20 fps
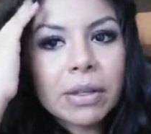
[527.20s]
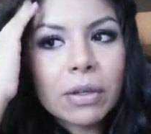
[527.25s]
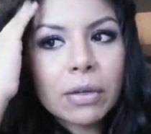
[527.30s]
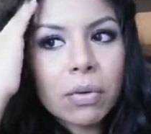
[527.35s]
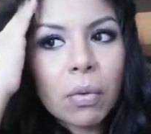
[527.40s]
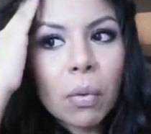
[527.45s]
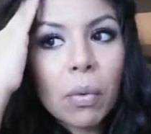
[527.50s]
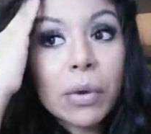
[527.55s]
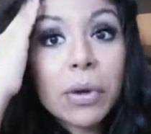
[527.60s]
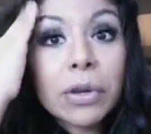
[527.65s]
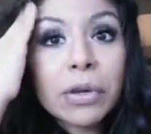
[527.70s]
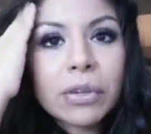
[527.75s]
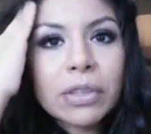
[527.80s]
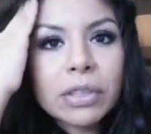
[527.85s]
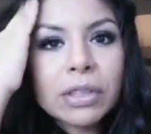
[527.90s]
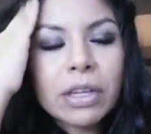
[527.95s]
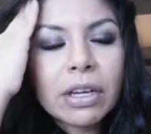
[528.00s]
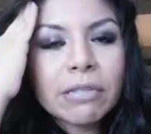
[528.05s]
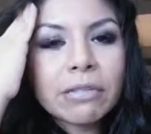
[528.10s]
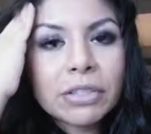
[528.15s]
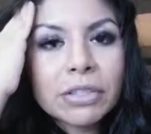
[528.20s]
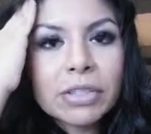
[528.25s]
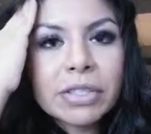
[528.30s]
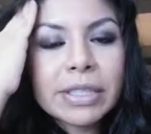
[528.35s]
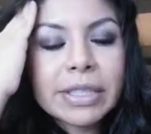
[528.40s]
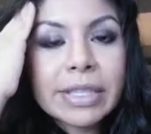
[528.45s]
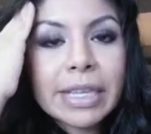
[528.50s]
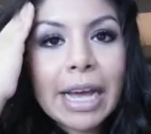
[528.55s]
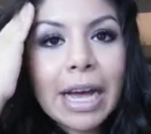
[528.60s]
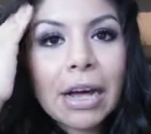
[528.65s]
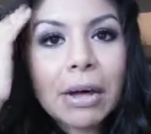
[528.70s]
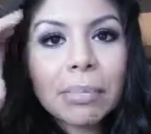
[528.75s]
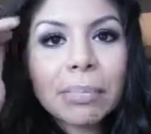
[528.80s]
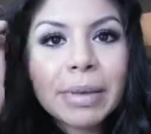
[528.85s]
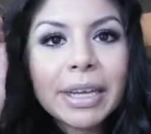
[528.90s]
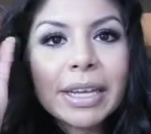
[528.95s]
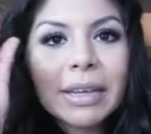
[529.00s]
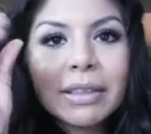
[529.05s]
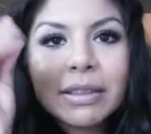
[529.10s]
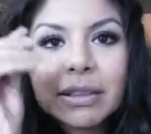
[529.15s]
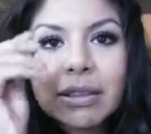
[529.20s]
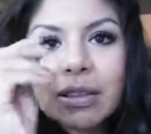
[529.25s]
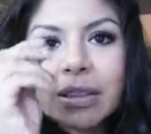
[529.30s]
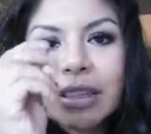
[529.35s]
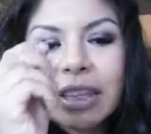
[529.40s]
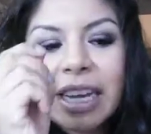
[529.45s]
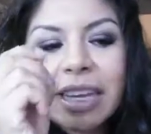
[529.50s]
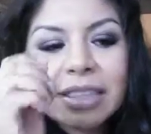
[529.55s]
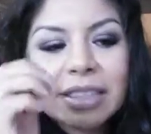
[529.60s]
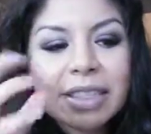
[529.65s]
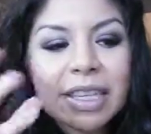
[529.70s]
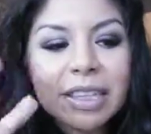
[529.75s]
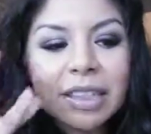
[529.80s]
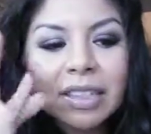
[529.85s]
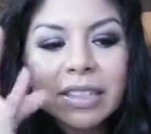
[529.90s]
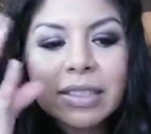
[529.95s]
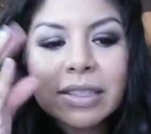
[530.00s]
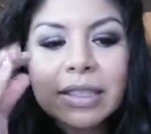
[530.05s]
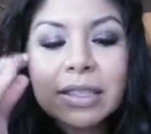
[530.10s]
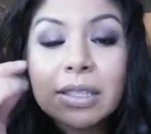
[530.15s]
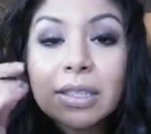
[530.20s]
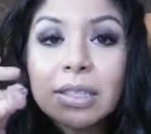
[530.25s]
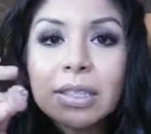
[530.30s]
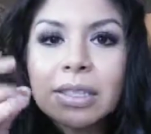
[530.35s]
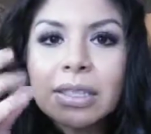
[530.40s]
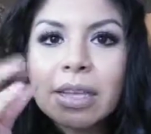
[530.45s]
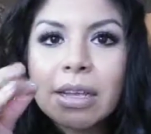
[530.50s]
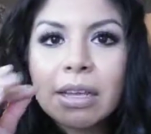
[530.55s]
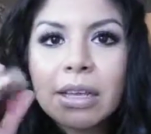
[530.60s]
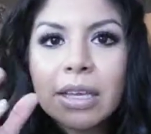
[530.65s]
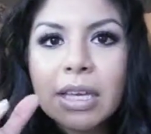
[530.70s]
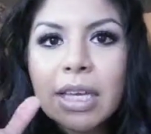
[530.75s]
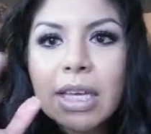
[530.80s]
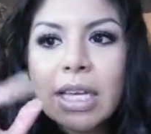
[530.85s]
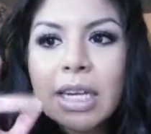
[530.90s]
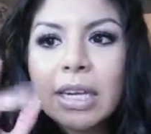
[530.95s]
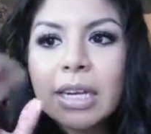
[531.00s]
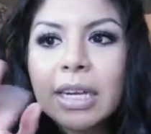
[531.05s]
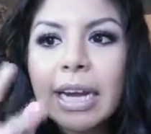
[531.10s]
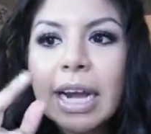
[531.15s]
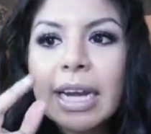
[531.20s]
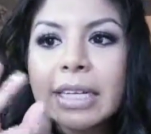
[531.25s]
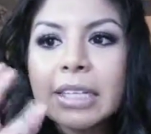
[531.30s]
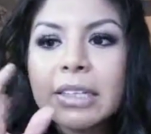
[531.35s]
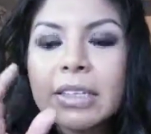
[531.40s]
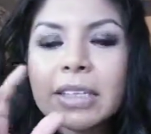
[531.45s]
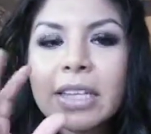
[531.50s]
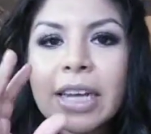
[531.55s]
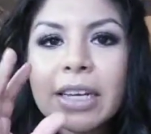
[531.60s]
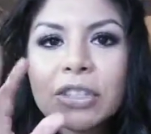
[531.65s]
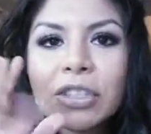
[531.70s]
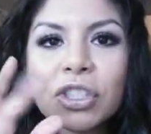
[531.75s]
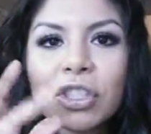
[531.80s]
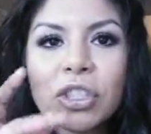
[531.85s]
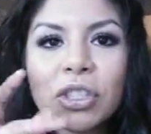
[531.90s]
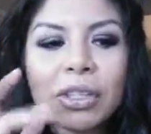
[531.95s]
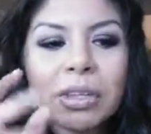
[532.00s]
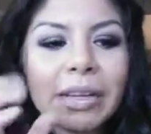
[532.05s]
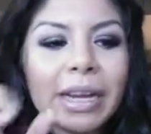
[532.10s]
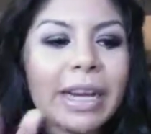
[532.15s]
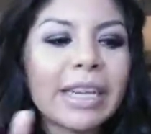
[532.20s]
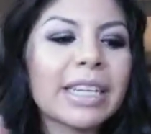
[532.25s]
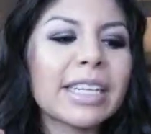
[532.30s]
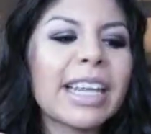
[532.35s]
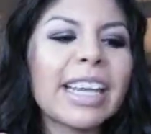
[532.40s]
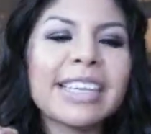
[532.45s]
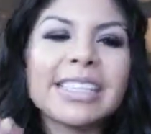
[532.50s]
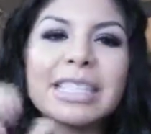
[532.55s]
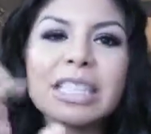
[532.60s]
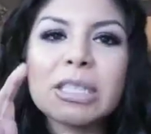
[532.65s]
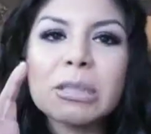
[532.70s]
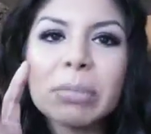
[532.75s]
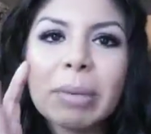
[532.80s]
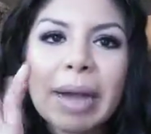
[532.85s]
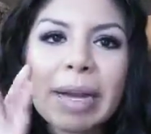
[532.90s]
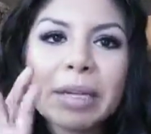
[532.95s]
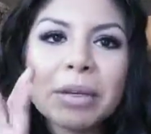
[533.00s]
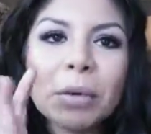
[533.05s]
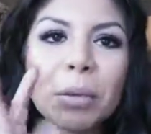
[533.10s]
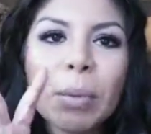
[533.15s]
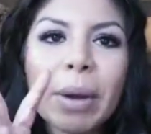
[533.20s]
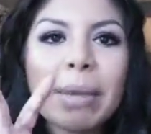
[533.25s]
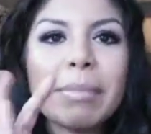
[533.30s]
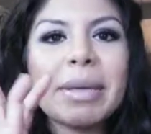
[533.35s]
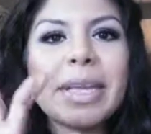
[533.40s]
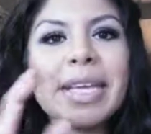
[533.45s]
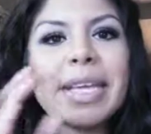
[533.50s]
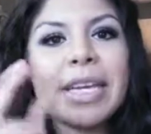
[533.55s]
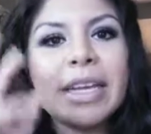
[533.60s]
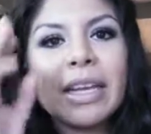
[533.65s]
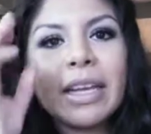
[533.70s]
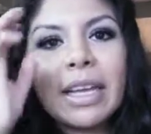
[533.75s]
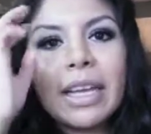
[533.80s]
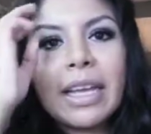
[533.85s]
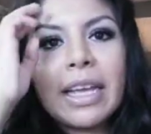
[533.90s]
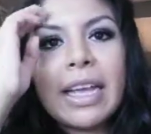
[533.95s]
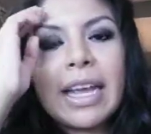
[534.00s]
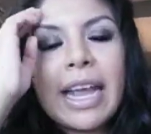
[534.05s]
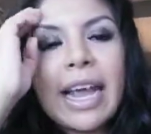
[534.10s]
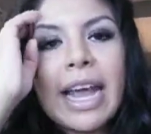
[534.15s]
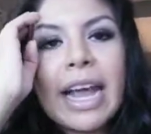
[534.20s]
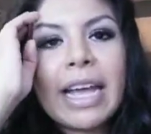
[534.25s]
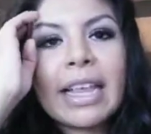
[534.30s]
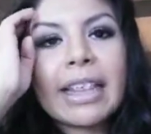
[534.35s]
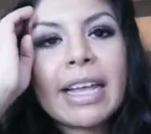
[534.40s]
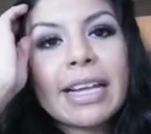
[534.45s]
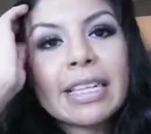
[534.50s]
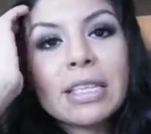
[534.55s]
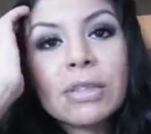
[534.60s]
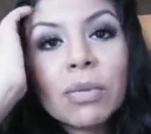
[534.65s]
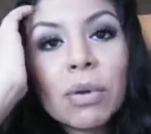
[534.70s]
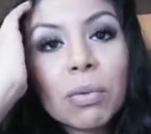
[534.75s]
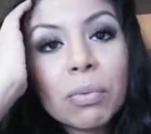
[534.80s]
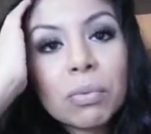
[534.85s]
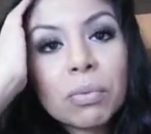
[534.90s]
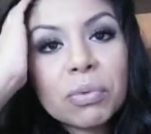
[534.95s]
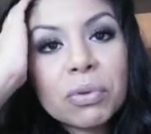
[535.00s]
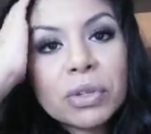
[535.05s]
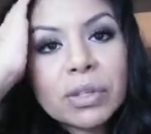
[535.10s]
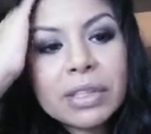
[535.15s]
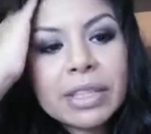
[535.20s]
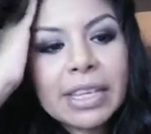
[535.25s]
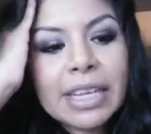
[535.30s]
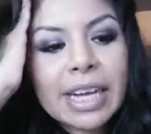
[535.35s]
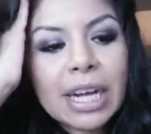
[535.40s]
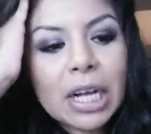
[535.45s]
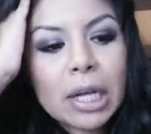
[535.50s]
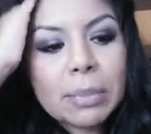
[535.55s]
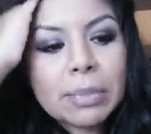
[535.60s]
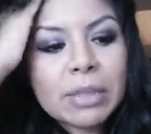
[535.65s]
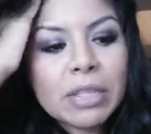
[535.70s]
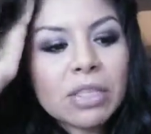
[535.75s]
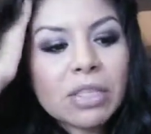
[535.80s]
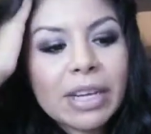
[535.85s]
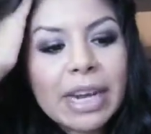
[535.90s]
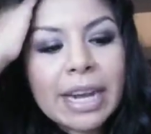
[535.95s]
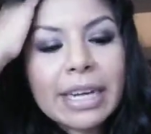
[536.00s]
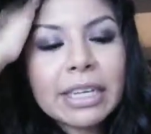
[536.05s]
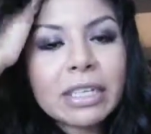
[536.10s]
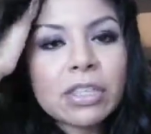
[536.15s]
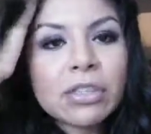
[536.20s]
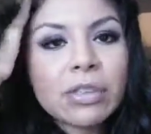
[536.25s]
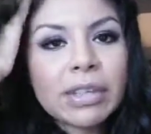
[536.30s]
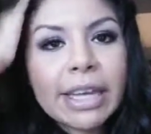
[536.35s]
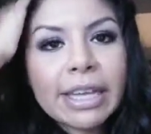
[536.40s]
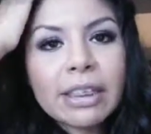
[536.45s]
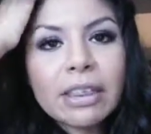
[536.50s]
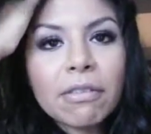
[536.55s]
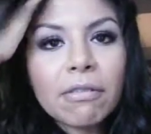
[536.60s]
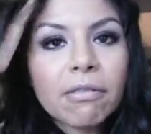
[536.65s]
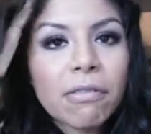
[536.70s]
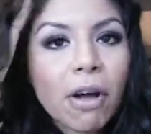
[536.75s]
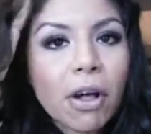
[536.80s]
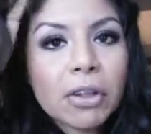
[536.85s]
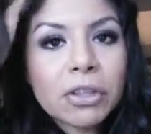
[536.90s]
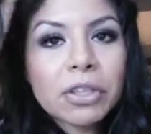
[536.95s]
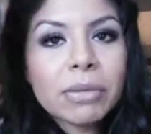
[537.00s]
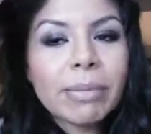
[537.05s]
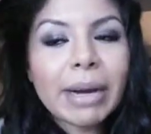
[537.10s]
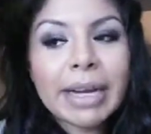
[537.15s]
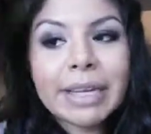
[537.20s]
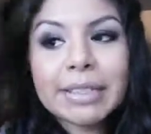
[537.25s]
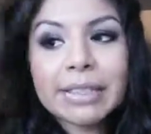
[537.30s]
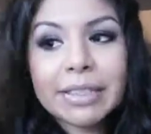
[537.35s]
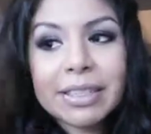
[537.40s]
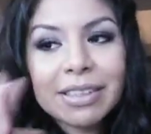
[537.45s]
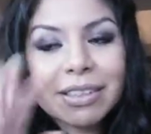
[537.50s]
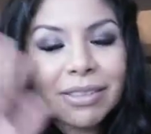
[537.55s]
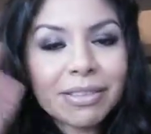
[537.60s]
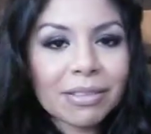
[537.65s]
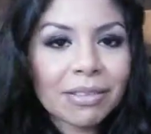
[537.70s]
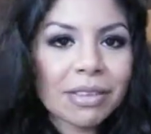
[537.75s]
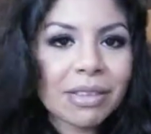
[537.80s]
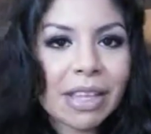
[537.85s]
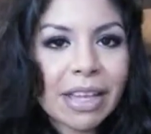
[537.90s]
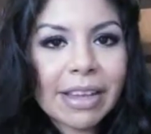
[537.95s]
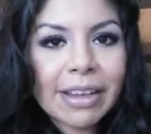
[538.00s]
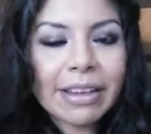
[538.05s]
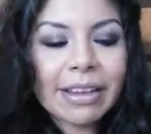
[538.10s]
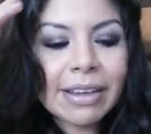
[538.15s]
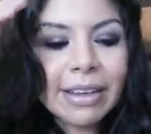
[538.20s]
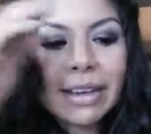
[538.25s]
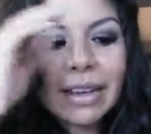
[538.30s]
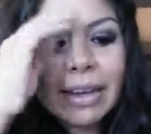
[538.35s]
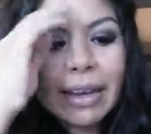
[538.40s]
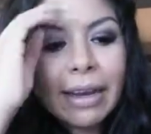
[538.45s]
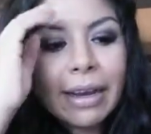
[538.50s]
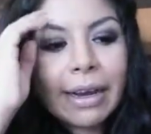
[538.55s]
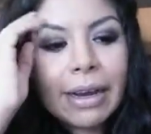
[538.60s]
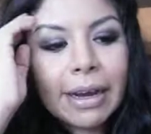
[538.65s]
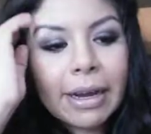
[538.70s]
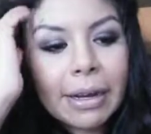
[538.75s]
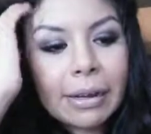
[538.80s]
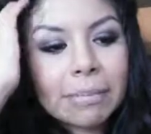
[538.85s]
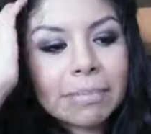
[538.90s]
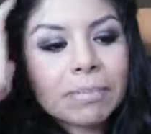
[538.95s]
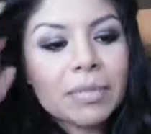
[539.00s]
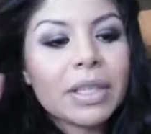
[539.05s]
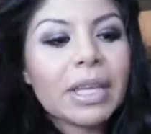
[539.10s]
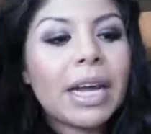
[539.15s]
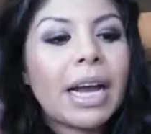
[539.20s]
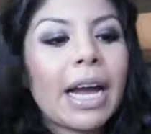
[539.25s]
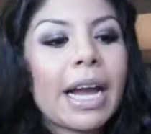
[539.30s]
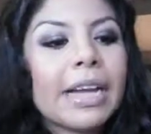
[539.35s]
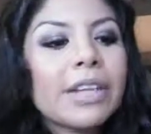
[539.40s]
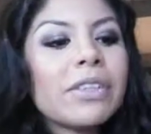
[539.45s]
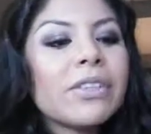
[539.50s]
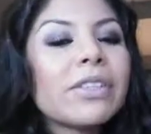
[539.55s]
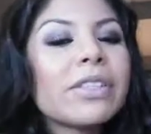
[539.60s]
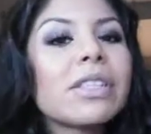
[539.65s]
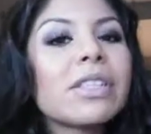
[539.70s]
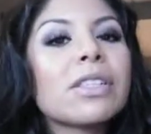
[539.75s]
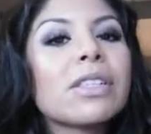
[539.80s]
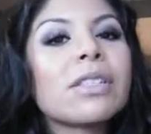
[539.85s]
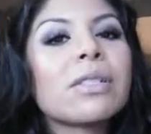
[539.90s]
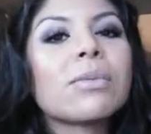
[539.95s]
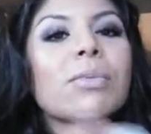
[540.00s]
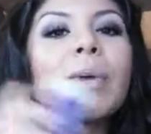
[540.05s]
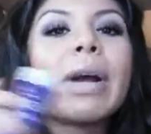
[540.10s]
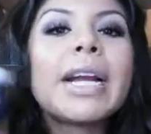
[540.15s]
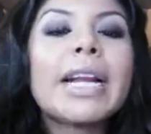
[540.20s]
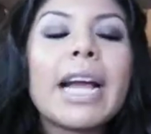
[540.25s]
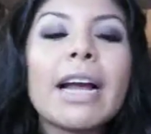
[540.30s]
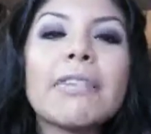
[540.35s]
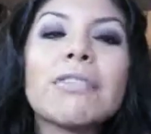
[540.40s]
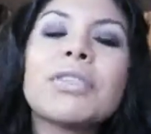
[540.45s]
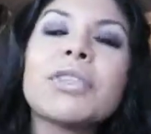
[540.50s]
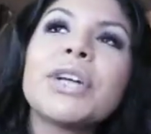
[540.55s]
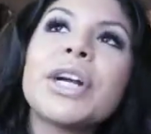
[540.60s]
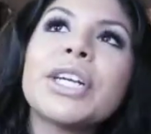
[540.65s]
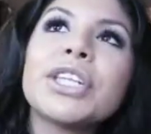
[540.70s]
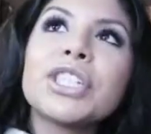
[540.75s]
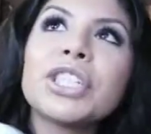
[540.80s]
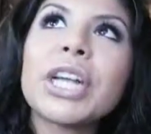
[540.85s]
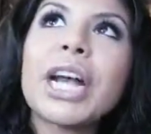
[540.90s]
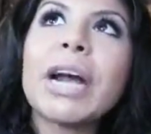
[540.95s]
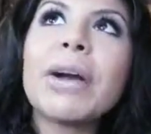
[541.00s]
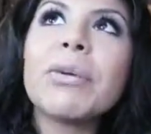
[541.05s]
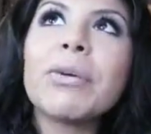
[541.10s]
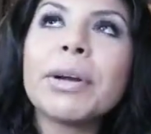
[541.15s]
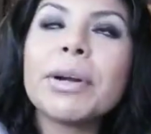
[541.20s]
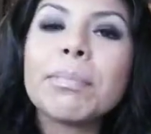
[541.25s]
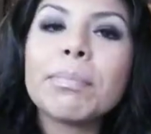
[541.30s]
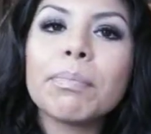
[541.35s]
oil of your scalp, it gets like this sticky kind of texture, kind of like spider webby, and that's what really helps to kind of do like the volumizing thing. um, I use this right after I shower,